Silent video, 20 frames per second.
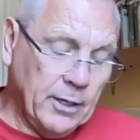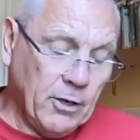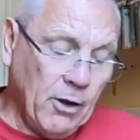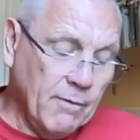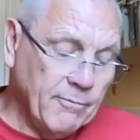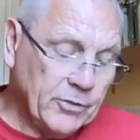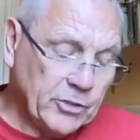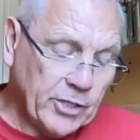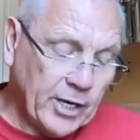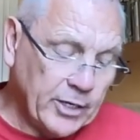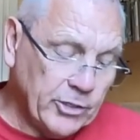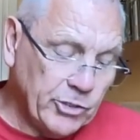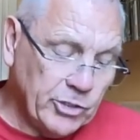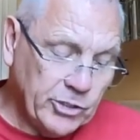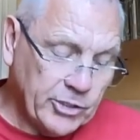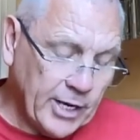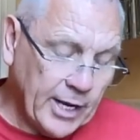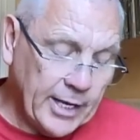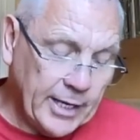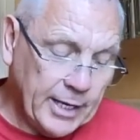conversation
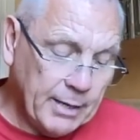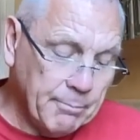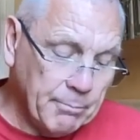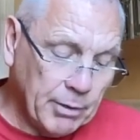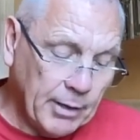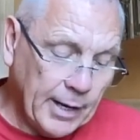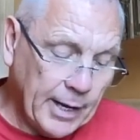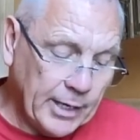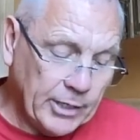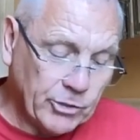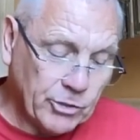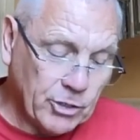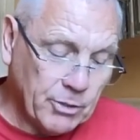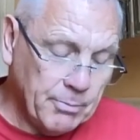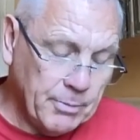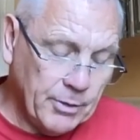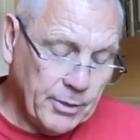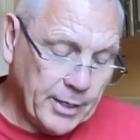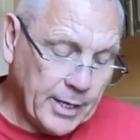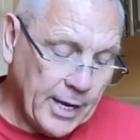taking place,
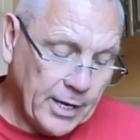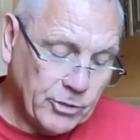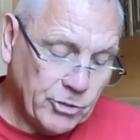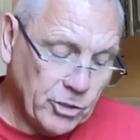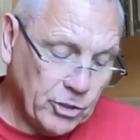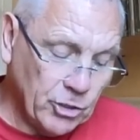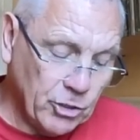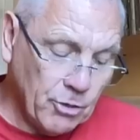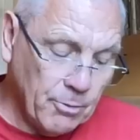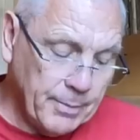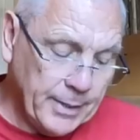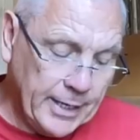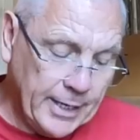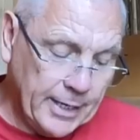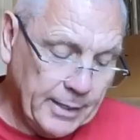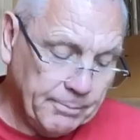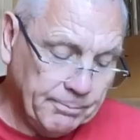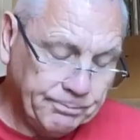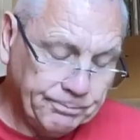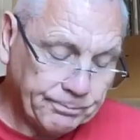communication coming
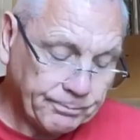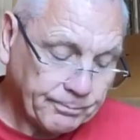in.